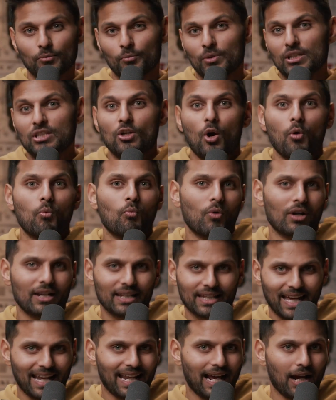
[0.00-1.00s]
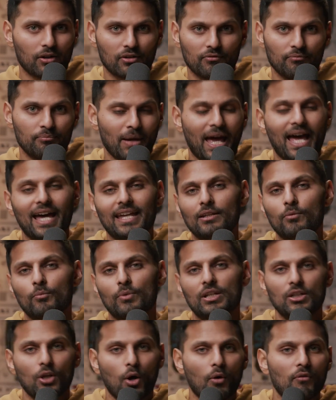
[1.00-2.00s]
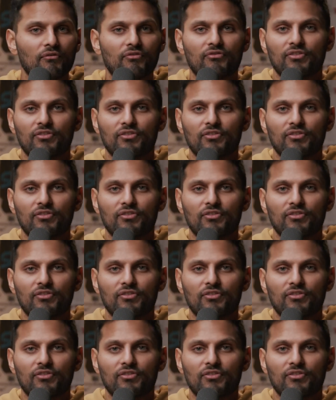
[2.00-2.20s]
and we don't want to get out of bed and we don't